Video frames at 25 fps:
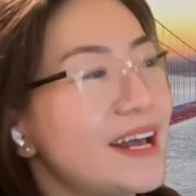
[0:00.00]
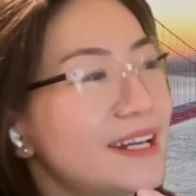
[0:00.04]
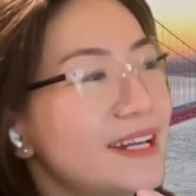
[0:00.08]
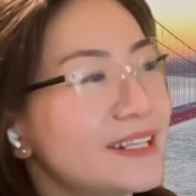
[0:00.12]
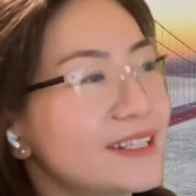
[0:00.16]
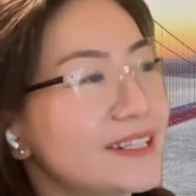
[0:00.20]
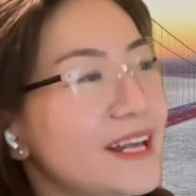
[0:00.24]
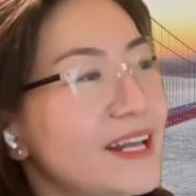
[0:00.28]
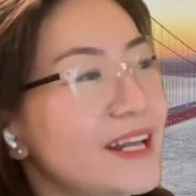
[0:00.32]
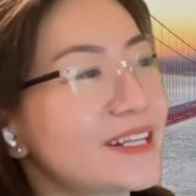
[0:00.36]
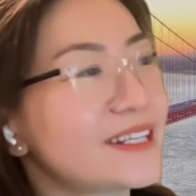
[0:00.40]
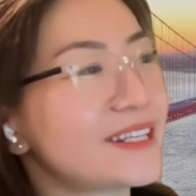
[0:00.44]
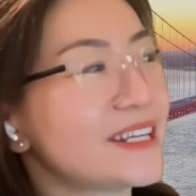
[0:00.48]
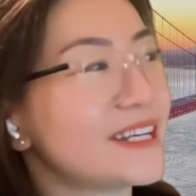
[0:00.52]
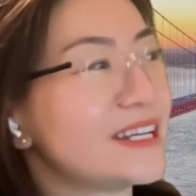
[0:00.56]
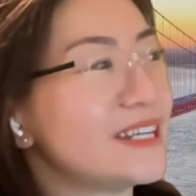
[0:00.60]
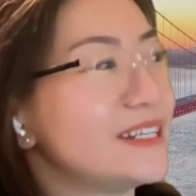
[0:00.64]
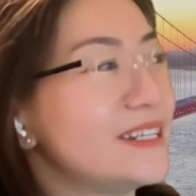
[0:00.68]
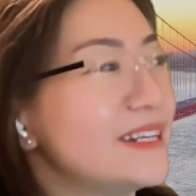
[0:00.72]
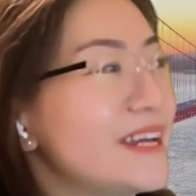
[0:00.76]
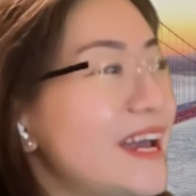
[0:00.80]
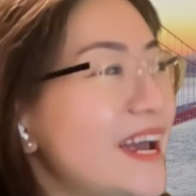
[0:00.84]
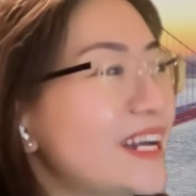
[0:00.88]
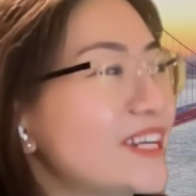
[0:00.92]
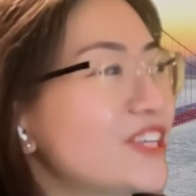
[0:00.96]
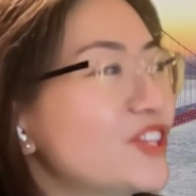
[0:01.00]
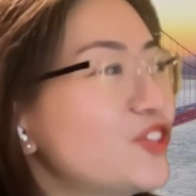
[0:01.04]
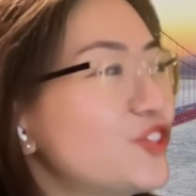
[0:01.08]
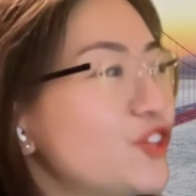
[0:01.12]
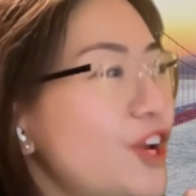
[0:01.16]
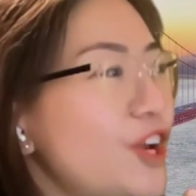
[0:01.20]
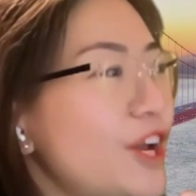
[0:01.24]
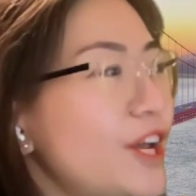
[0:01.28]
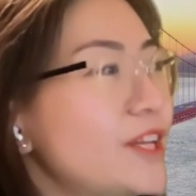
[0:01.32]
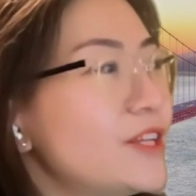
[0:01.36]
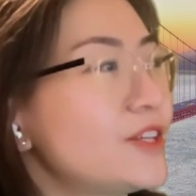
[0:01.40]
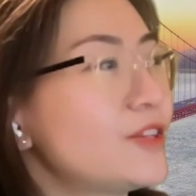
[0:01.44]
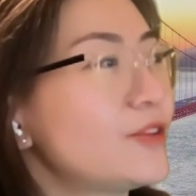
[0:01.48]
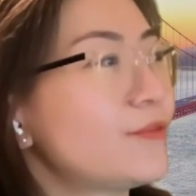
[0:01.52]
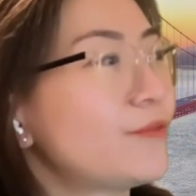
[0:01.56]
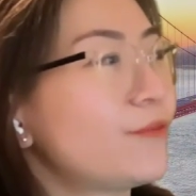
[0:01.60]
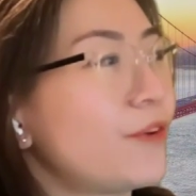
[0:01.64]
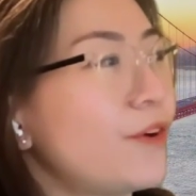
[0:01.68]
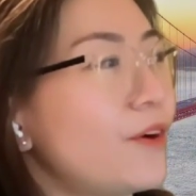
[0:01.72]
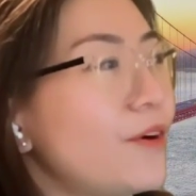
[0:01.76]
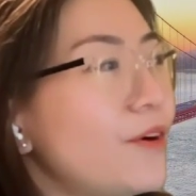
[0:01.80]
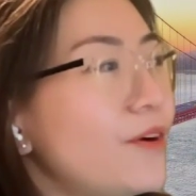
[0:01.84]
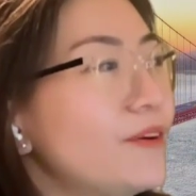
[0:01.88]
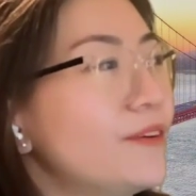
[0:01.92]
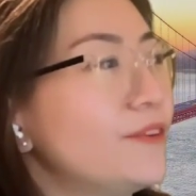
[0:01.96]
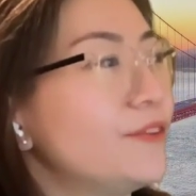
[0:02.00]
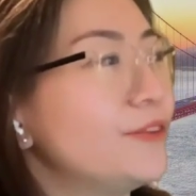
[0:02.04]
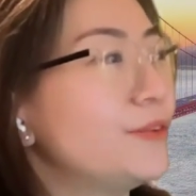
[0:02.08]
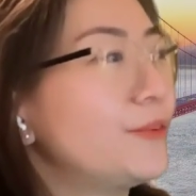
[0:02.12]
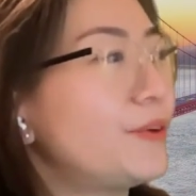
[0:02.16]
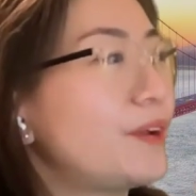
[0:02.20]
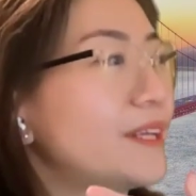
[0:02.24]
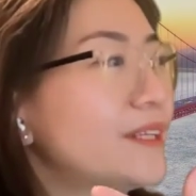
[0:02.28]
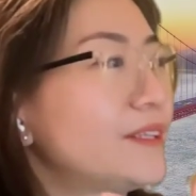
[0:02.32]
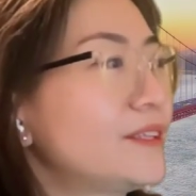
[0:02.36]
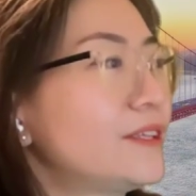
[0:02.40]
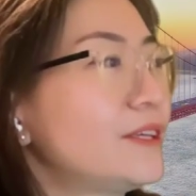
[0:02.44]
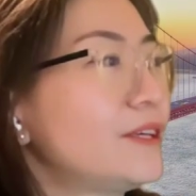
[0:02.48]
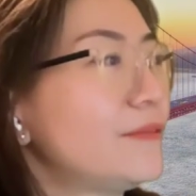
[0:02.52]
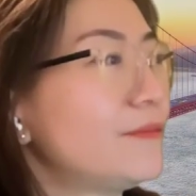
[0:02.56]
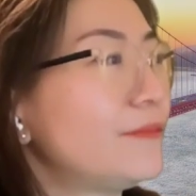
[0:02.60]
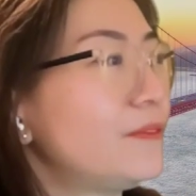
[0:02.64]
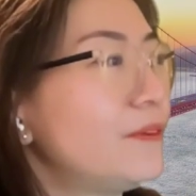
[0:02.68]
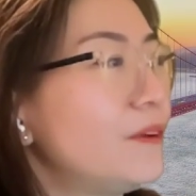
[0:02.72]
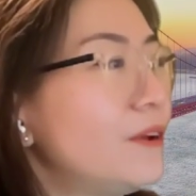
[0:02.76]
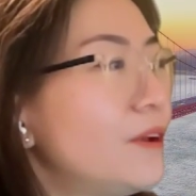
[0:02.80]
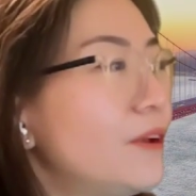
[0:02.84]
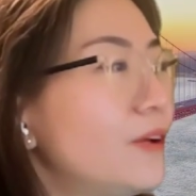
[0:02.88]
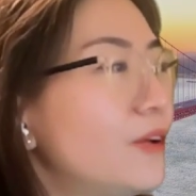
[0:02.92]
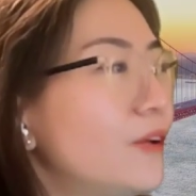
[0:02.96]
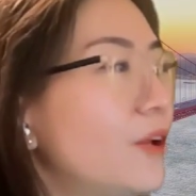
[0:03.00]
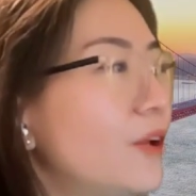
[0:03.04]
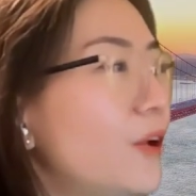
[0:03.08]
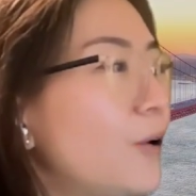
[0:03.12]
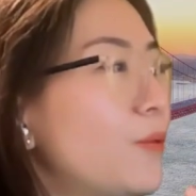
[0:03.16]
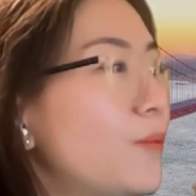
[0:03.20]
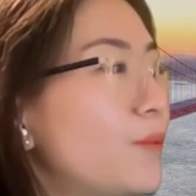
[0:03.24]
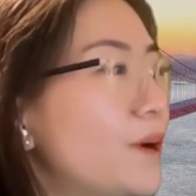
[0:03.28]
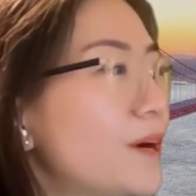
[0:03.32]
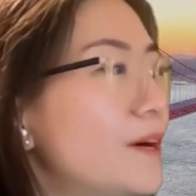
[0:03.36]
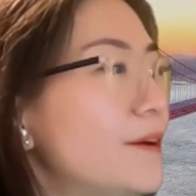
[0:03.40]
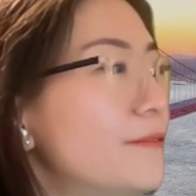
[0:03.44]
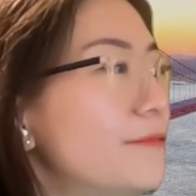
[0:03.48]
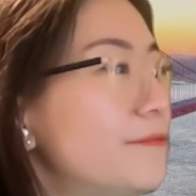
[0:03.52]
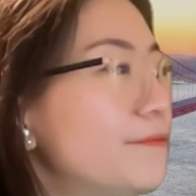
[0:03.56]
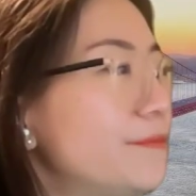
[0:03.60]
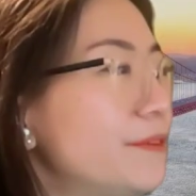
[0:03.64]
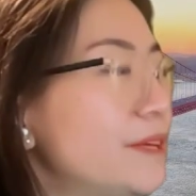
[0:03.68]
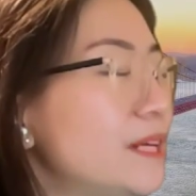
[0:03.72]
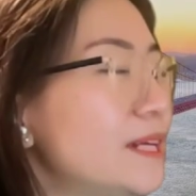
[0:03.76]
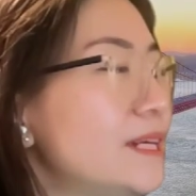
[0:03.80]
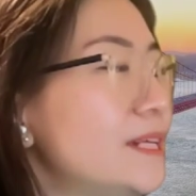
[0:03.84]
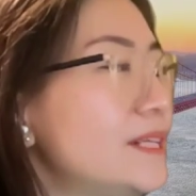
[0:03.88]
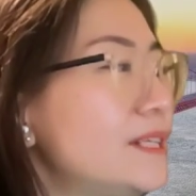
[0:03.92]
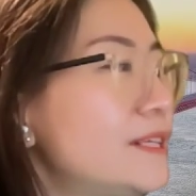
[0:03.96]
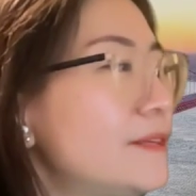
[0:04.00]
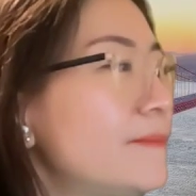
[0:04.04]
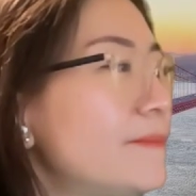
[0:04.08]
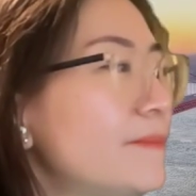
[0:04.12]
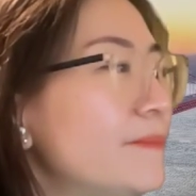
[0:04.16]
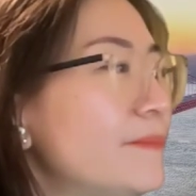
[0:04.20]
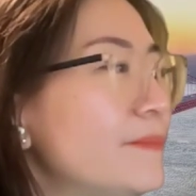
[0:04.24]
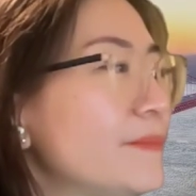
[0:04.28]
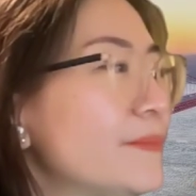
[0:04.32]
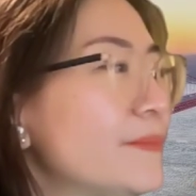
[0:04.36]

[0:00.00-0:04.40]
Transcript: assets in exchange for relative lower fees.